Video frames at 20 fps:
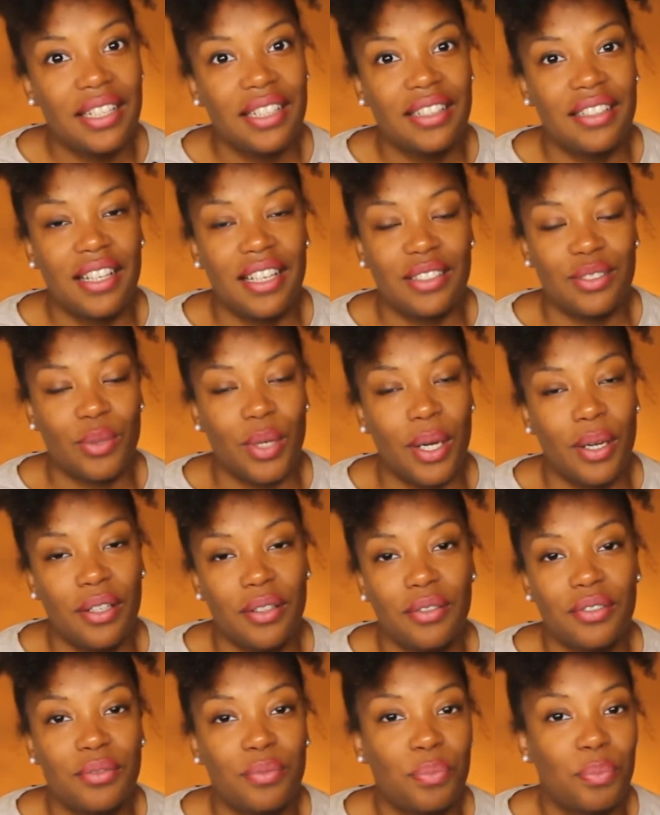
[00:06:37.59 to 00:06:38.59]
That's
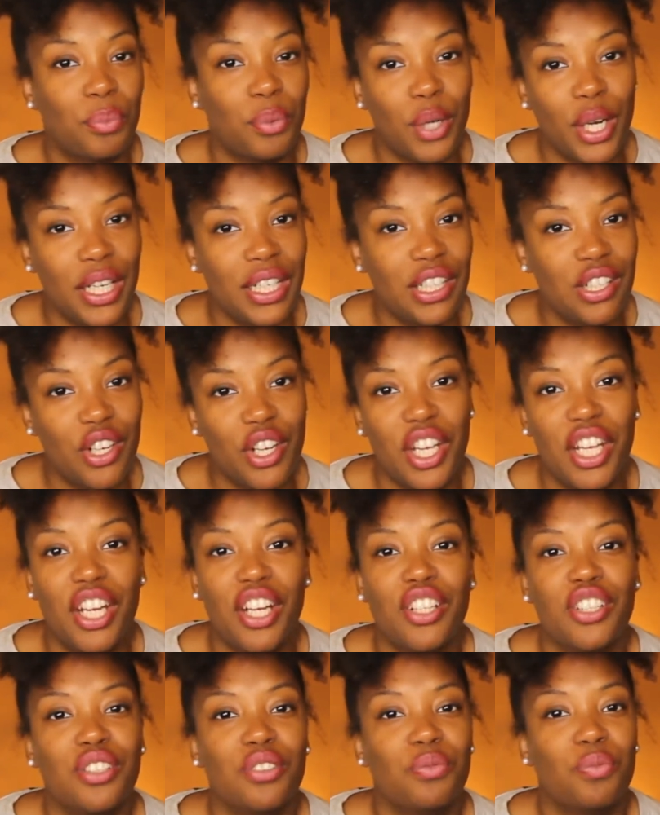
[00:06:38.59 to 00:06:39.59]
why braiding your
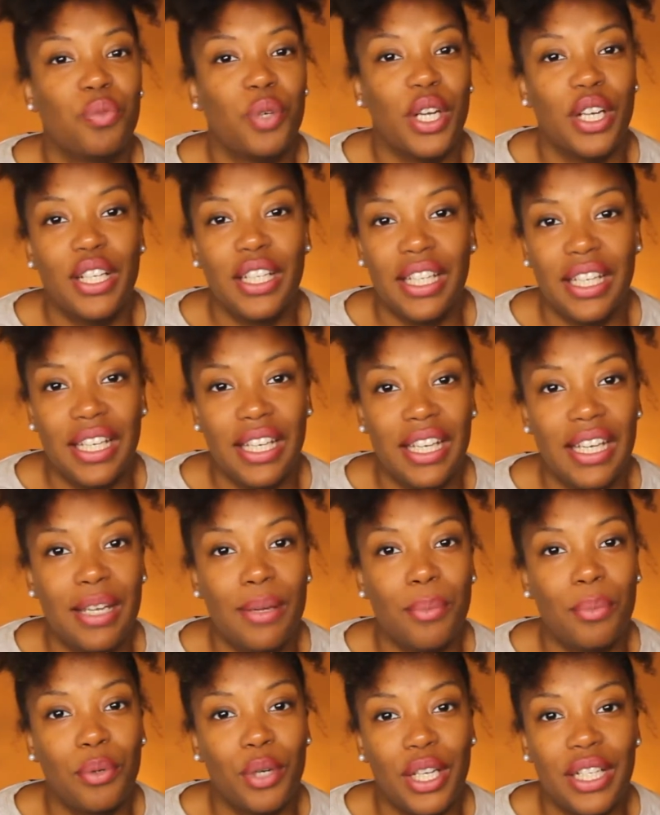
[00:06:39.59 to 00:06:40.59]
hair, wearing it
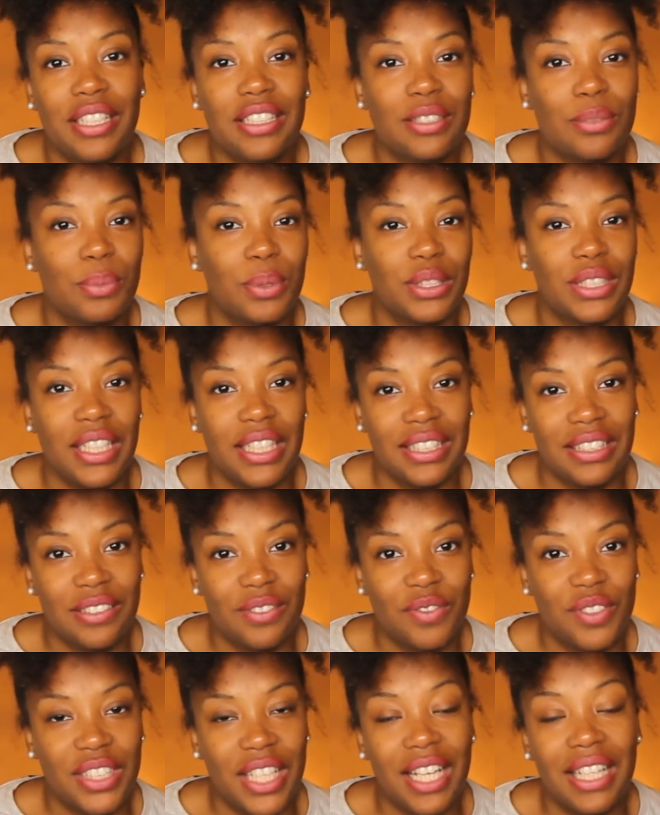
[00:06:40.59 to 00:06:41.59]
in braids,
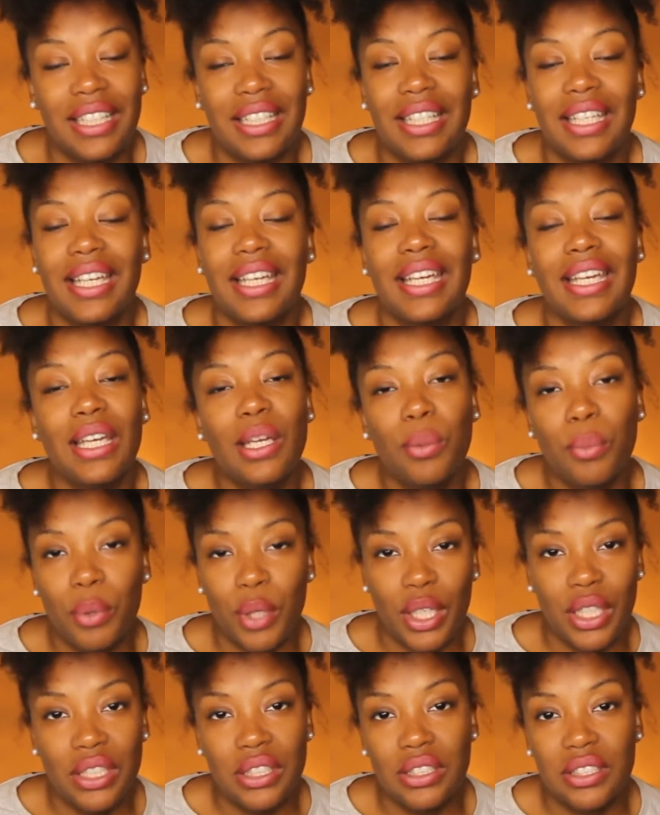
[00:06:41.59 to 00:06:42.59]
protective styling it in
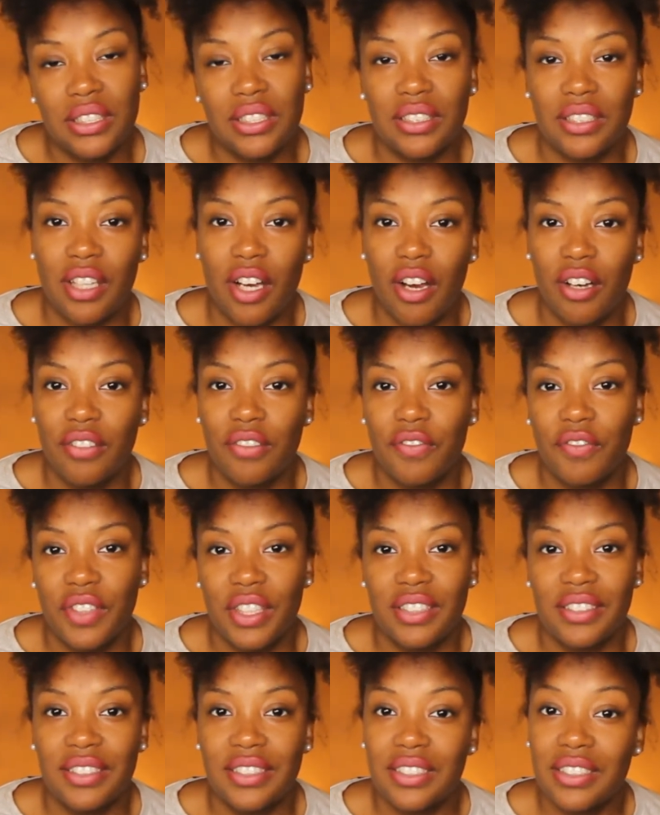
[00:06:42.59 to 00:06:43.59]
braids is
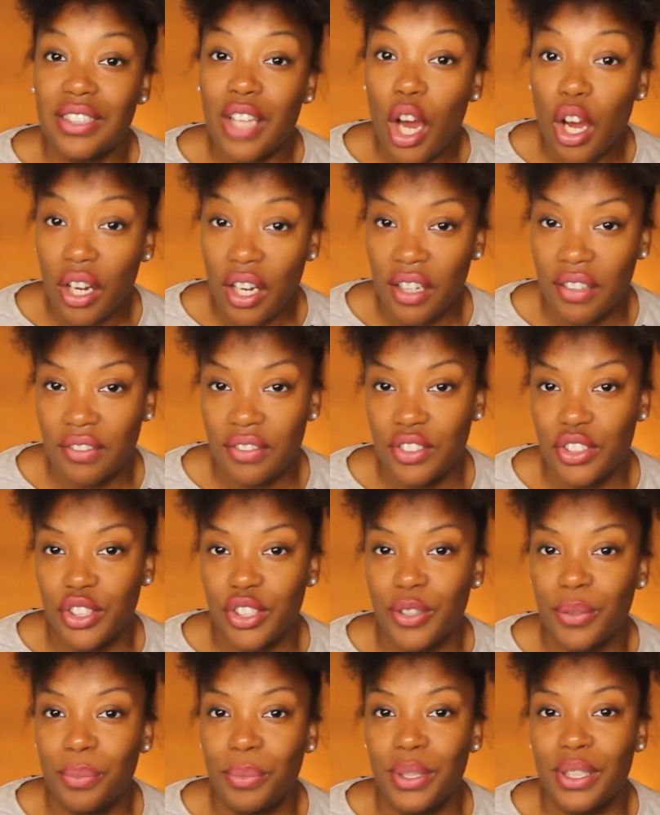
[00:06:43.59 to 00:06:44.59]
often sought
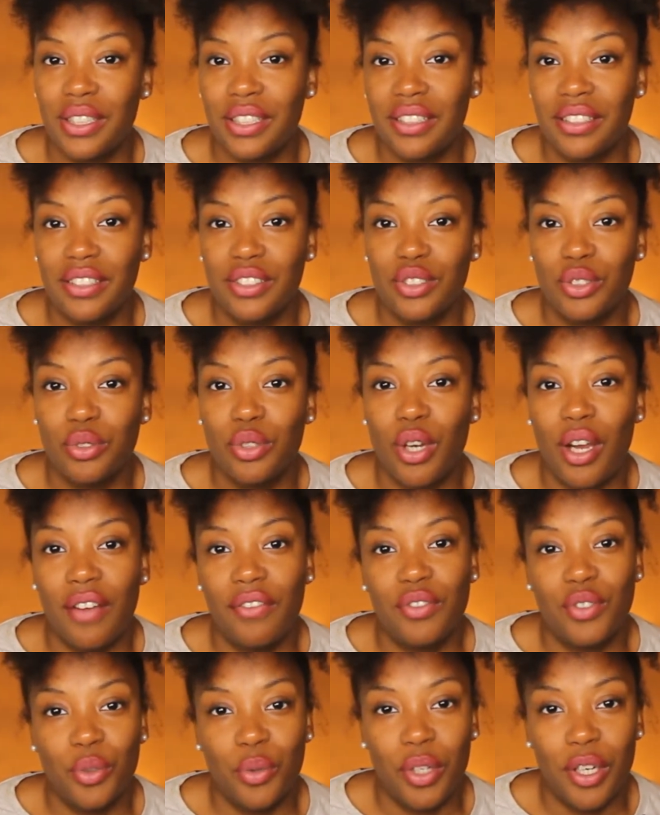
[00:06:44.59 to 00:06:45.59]
after, because you don't
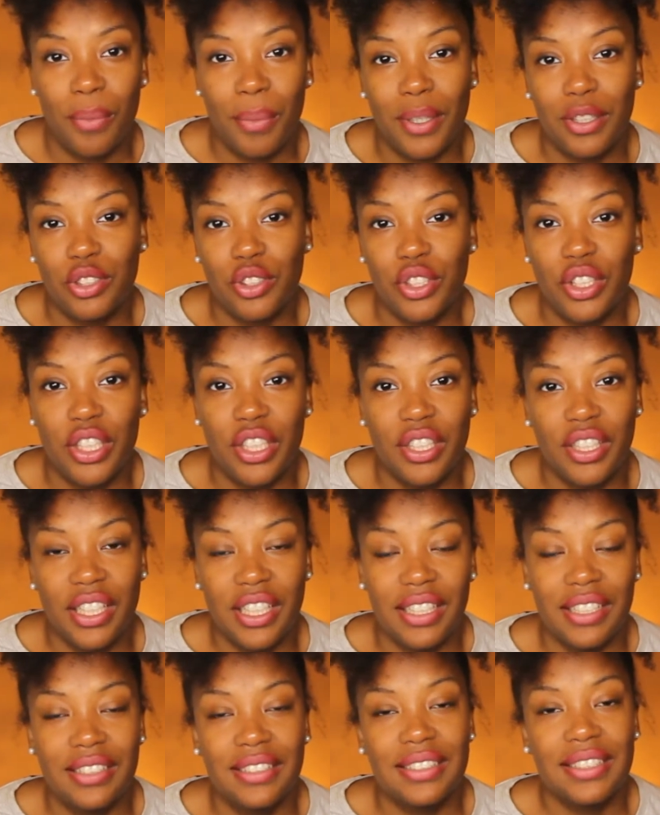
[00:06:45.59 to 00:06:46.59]
have to worry about your hair
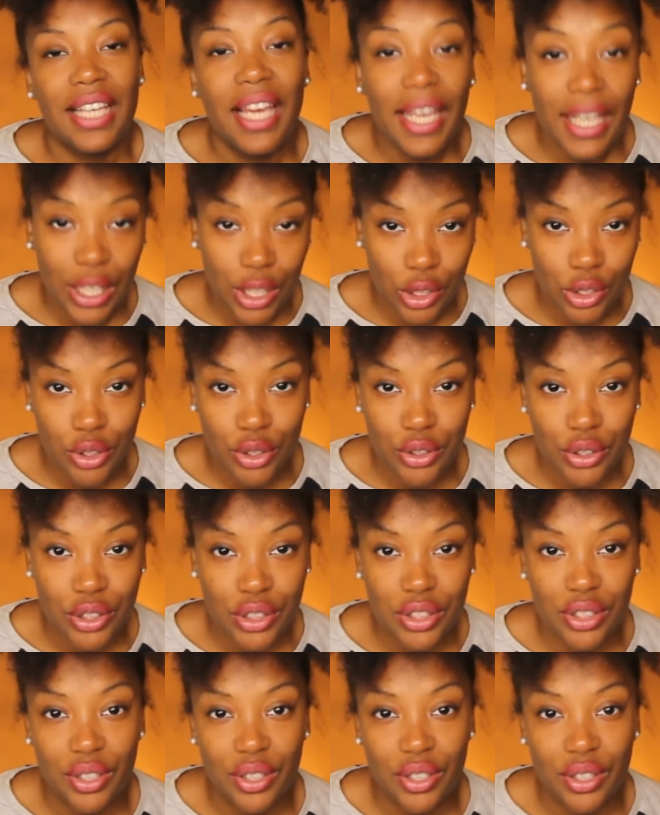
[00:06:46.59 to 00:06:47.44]
getting tangled.